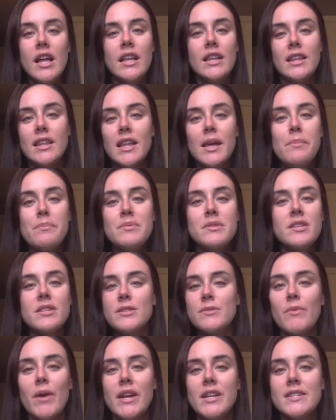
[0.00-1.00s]
Lips as
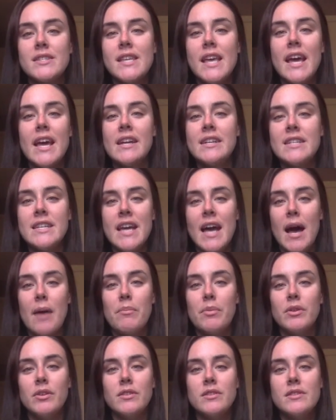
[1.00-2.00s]
red as candy
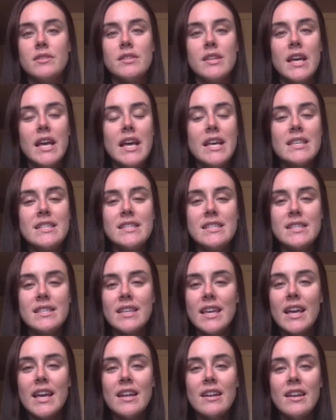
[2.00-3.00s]
apples,
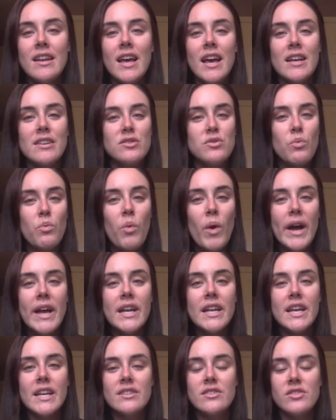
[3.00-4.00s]
skin as
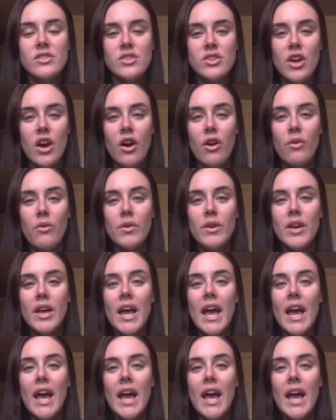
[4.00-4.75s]
white as snow,